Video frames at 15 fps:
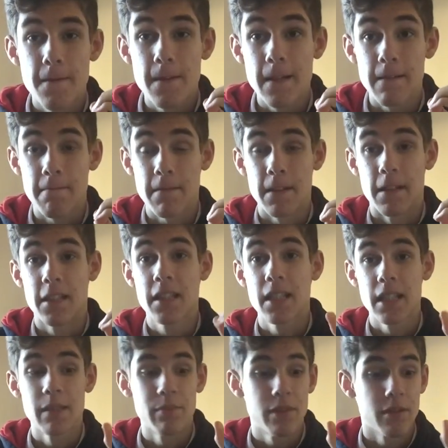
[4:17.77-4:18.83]
gonna
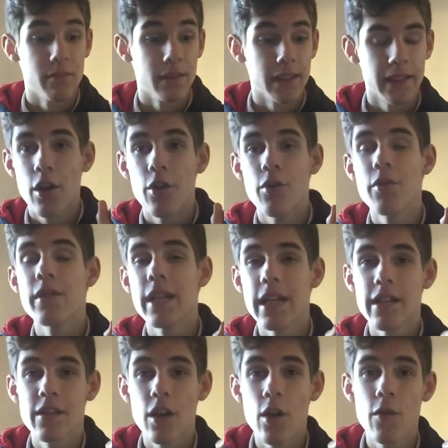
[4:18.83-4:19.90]
stab something. Who's
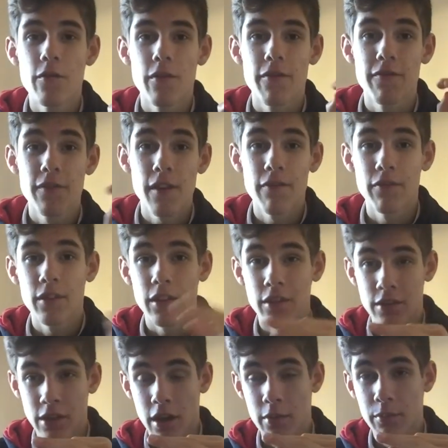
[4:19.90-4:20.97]
hit over 50
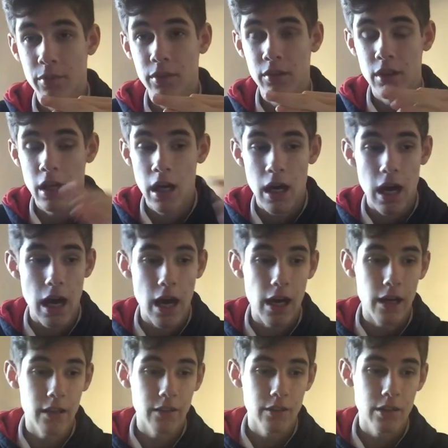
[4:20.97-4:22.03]
subs,
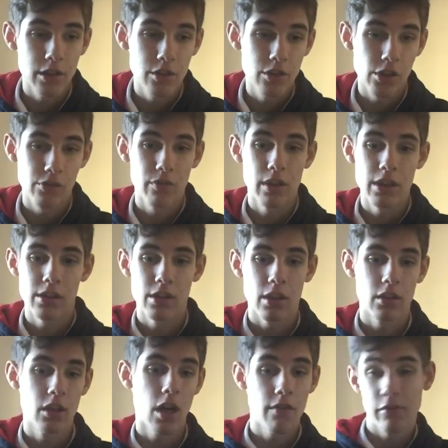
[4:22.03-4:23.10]
and he's just released a
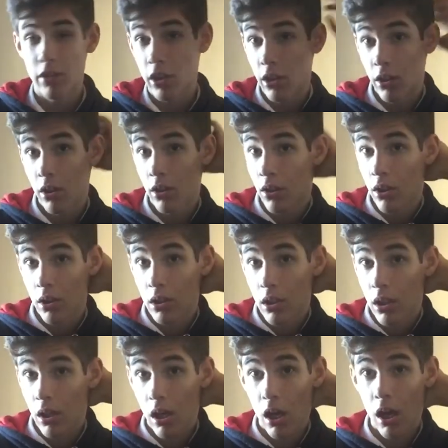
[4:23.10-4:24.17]
cover,
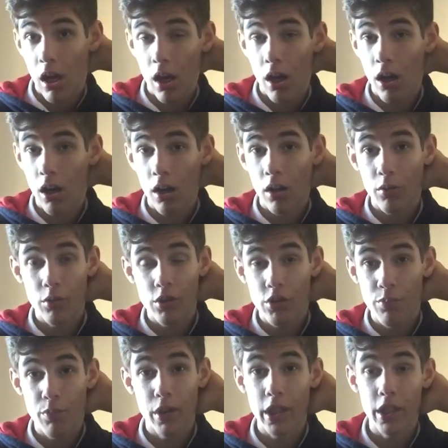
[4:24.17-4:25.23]
which
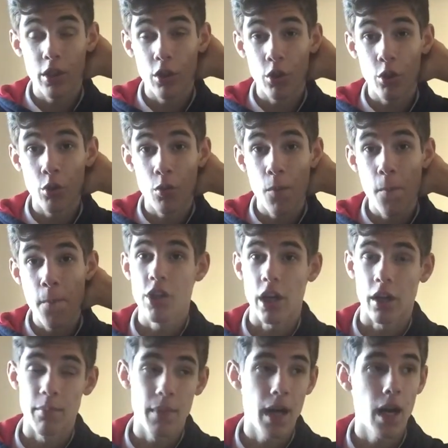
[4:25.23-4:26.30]
is pretty cool.
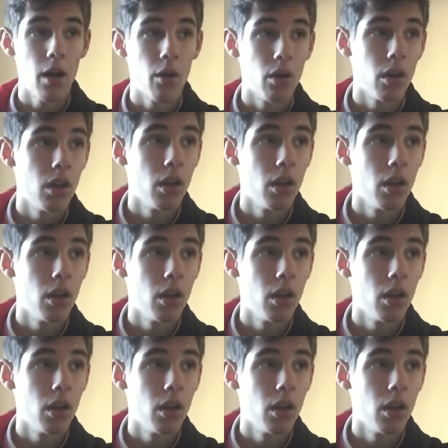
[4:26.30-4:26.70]
Check him out.